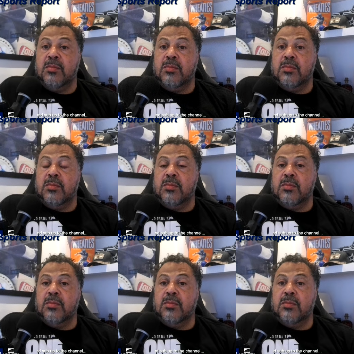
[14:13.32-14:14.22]

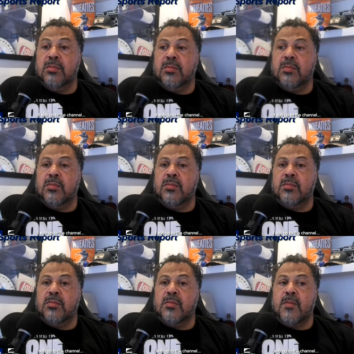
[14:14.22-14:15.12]

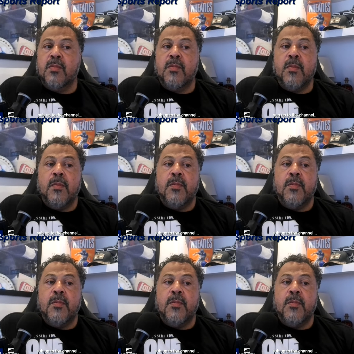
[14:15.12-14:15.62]
(silence)